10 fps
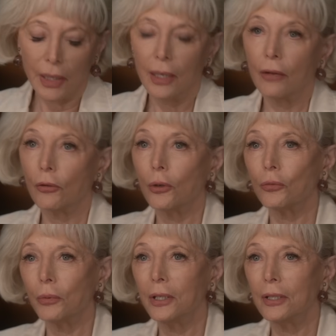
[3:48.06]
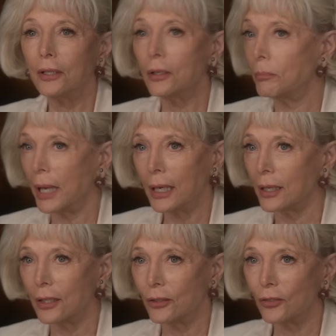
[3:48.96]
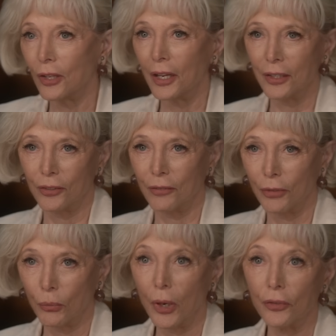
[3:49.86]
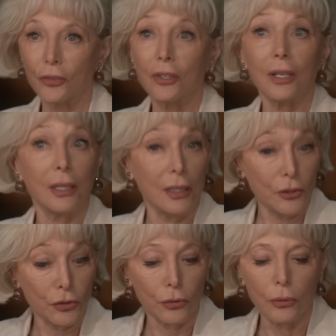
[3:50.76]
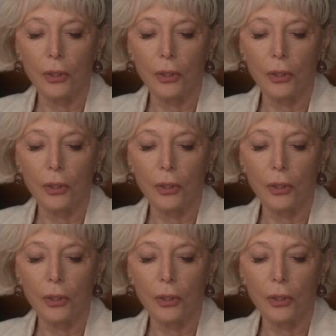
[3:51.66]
And of course, we did debate it. It's not as if it wasn't an issue.